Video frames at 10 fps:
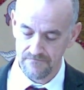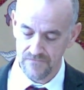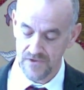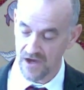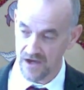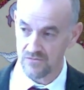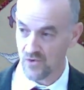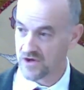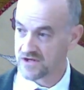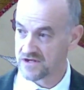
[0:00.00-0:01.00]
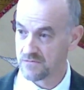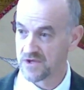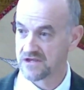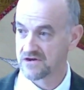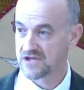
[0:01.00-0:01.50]
God wanted to be
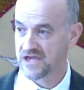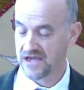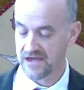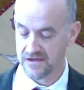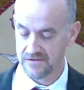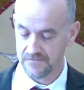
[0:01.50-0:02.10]
their king.